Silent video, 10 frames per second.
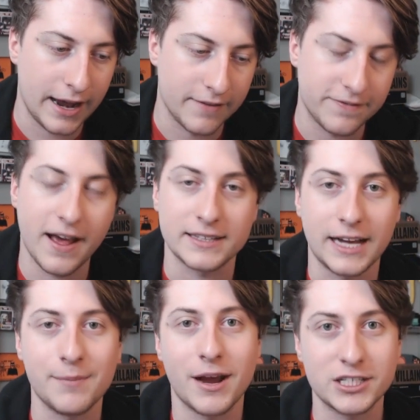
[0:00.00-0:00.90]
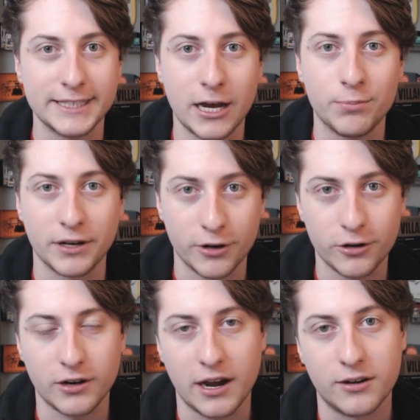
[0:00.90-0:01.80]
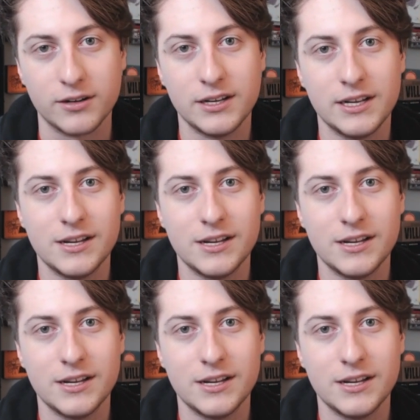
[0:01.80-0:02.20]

in fact, I'm actually helping her out.